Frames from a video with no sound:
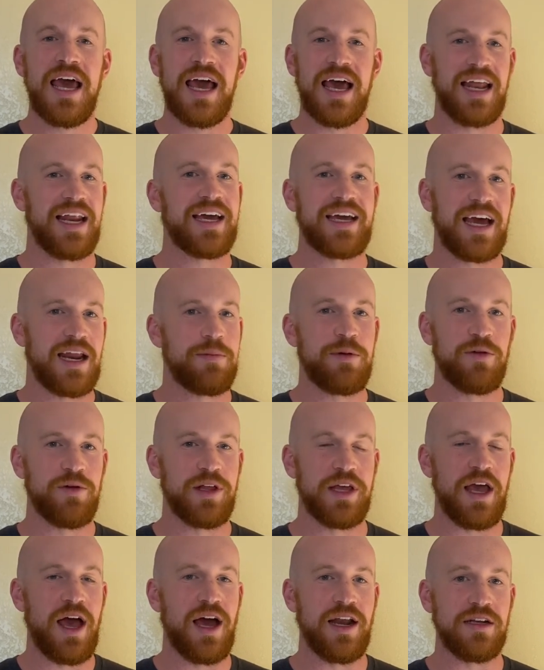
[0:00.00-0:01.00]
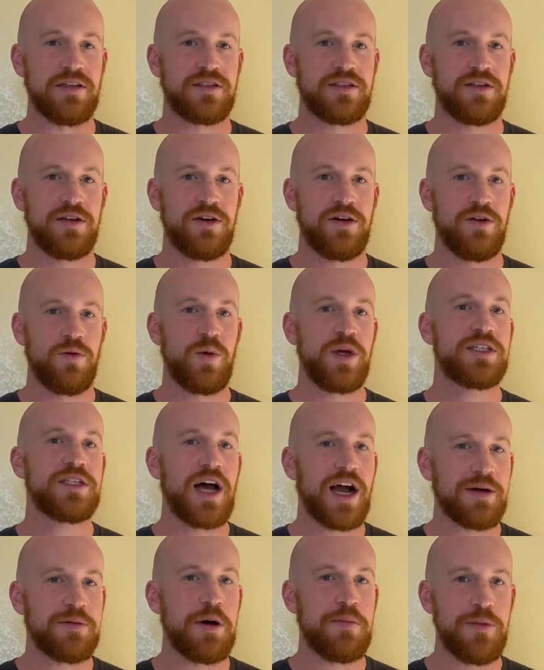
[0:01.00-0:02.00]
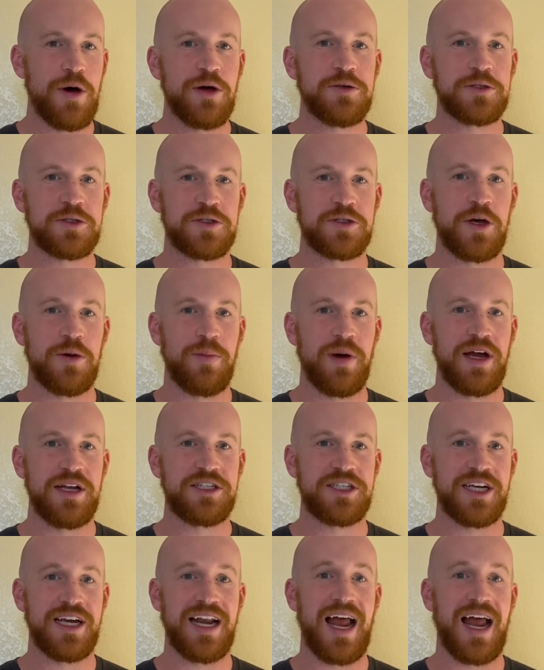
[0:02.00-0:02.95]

And I got to be really honest. We talk about Moses so much,